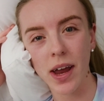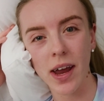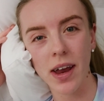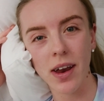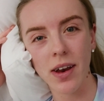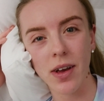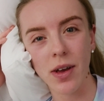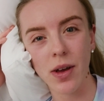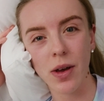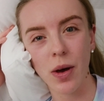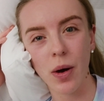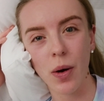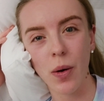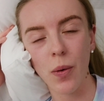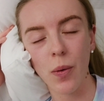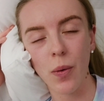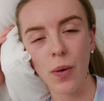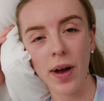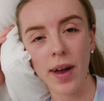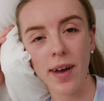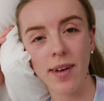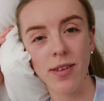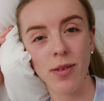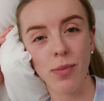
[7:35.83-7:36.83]
and go
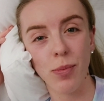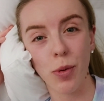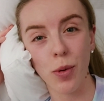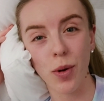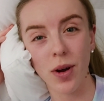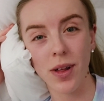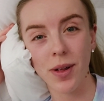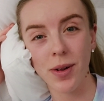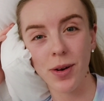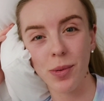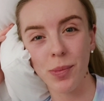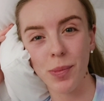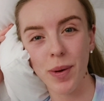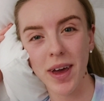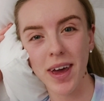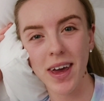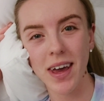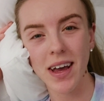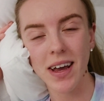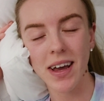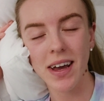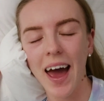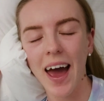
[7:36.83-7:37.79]
explore a little bit.